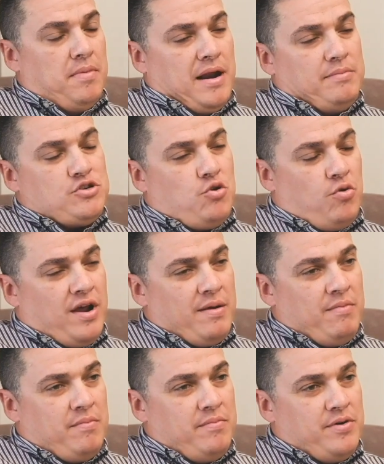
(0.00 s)
My name is
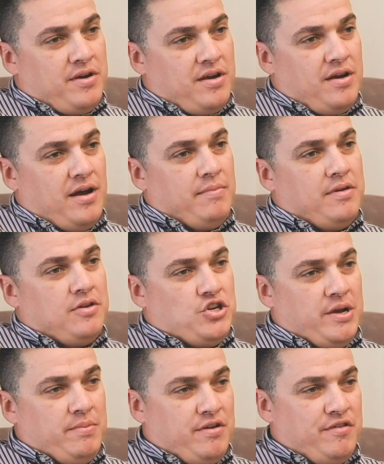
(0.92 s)
Corneille Momberg. I'm the
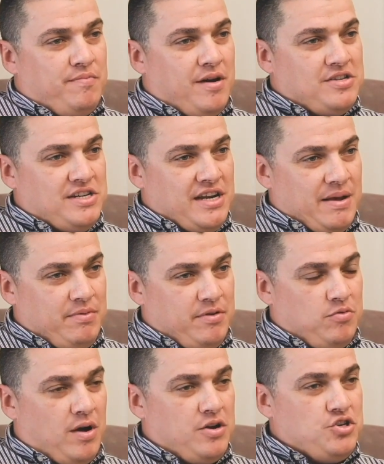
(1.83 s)
chairman of Moseley
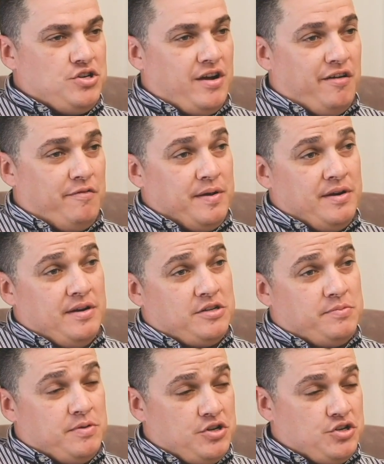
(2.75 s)
Neighbourhood Watch. I've been in
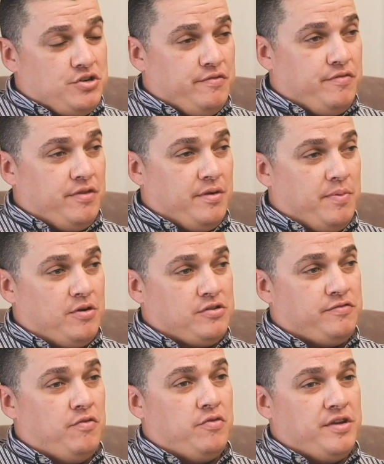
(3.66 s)
this position for the
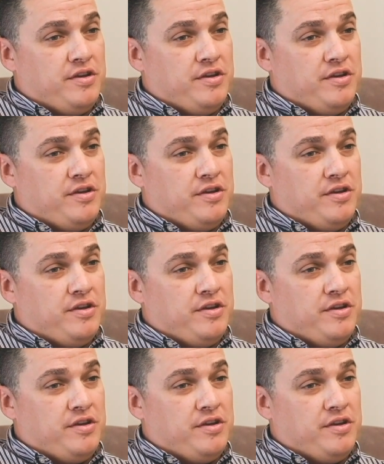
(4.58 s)
past 4